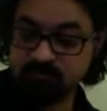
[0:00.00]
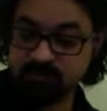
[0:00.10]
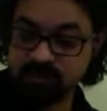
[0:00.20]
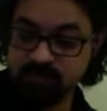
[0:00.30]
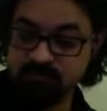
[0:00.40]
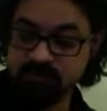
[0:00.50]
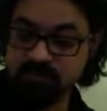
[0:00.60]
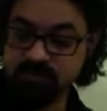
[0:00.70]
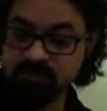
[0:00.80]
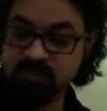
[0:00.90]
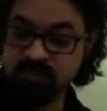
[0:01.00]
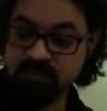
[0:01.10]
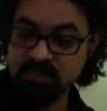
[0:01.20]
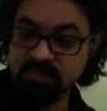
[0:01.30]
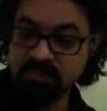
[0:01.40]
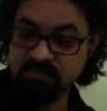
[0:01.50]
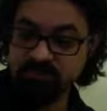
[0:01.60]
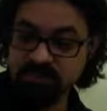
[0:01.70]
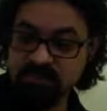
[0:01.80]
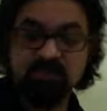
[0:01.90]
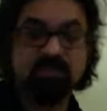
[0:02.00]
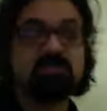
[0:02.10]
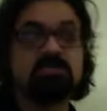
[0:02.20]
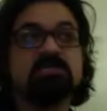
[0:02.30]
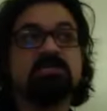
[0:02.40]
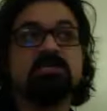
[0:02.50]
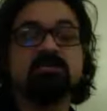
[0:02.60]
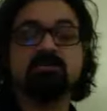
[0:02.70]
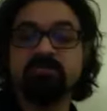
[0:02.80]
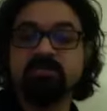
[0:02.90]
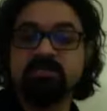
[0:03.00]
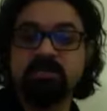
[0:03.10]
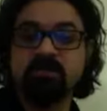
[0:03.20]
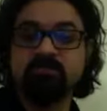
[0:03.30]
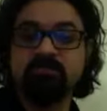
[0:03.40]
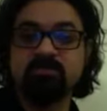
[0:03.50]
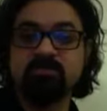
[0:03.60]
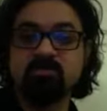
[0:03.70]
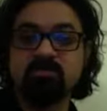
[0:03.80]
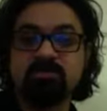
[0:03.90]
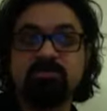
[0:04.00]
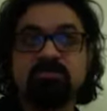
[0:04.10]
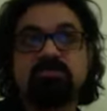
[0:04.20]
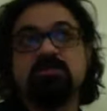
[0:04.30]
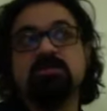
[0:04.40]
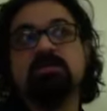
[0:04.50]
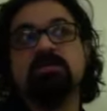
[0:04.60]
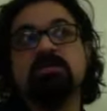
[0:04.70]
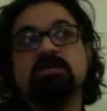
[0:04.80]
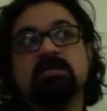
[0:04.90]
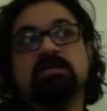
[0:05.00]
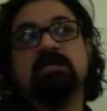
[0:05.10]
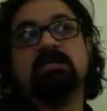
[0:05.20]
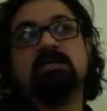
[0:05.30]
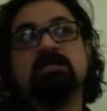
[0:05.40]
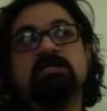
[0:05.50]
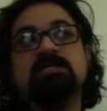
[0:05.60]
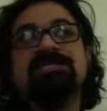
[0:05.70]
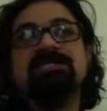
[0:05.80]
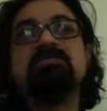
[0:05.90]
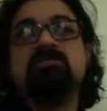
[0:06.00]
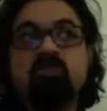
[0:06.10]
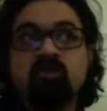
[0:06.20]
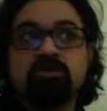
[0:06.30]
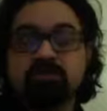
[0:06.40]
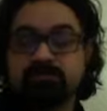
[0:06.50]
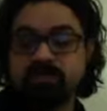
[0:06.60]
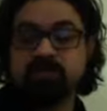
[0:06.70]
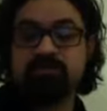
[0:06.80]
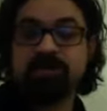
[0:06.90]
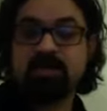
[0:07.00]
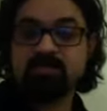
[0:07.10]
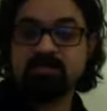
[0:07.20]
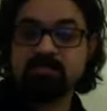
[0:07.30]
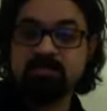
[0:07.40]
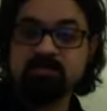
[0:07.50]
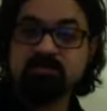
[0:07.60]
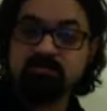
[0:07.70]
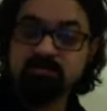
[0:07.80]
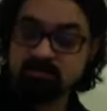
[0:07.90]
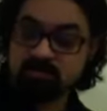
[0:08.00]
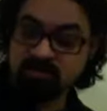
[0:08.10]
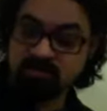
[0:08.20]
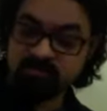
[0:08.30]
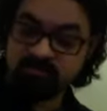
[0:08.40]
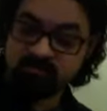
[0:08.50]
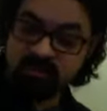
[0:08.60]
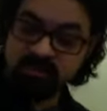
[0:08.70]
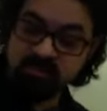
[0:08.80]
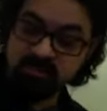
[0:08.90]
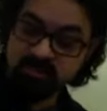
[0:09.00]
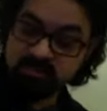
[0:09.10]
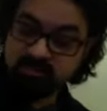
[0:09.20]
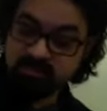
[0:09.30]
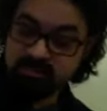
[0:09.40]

as far as i understand masculinity in and of itself is not need not be a bad thing um, the,